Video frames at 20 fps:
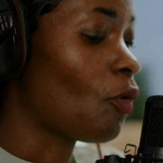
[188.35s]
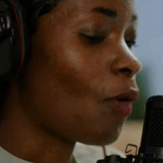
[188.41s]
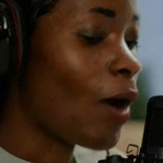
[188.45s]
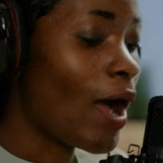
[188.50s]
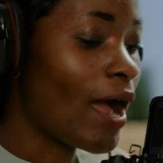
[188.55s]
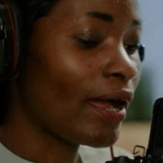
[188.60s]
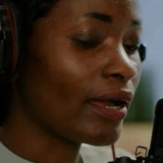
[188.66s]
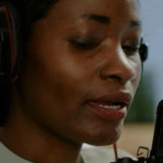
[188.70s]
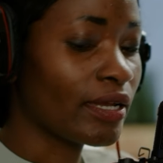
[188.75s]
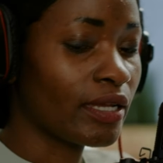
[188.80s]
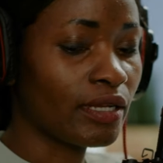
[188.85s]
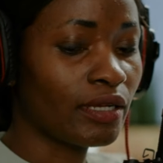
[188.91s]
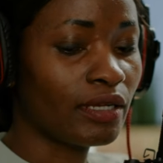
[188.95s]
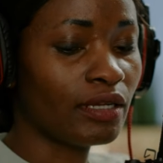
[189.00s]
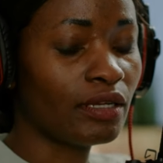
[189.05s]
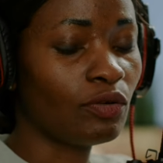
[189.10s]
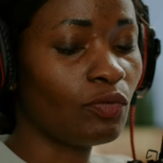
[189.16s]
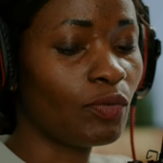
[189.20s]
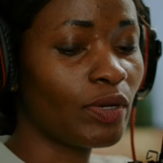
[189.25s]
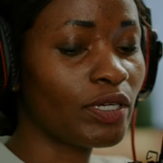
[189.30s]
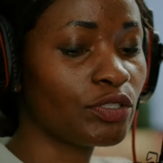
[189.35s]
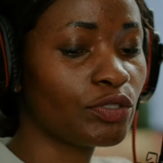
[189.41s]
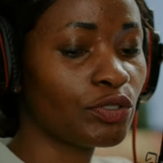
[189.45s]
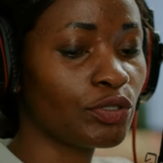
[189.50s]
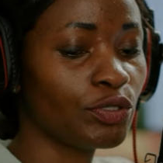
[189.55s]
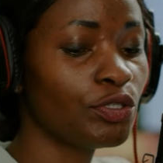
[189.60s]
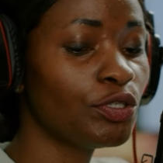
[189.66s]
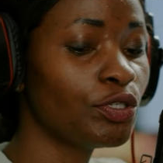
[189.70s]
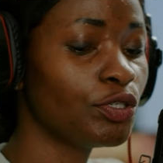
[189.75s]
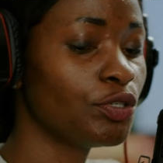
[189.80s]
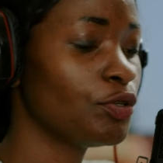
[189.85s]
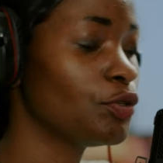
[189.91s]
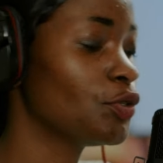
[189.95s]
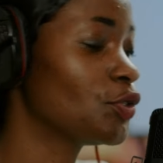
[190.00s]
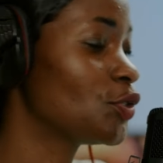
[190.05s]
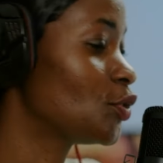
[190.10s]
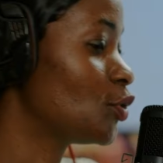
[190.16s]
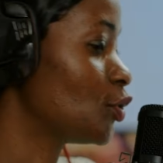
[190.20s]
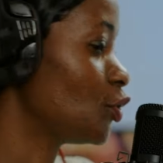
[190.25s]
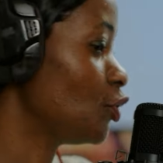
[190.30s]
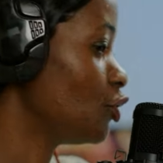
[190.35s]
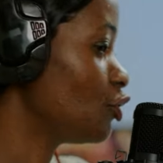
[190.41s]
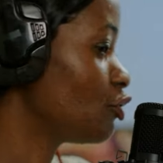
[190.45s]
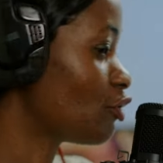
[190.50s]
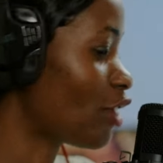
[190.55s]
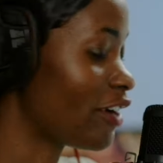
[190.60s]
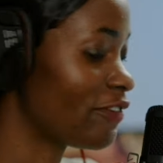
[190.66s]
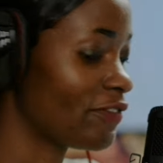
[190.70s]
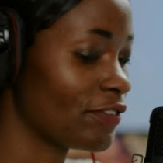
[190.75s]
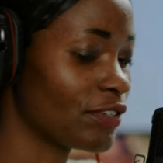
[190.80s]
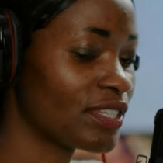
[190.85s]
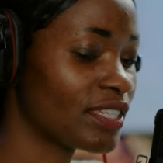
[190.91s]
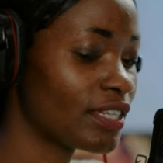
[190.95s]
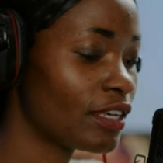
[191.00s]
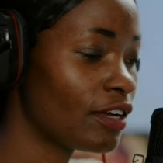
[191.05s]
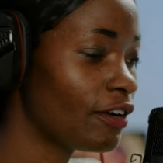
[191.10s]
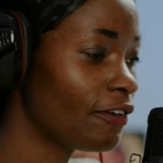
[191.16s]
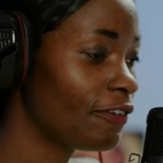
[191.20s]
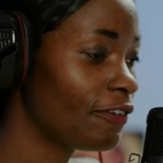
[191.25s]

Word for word: Podcasting can get a little bit lonely, especially if you're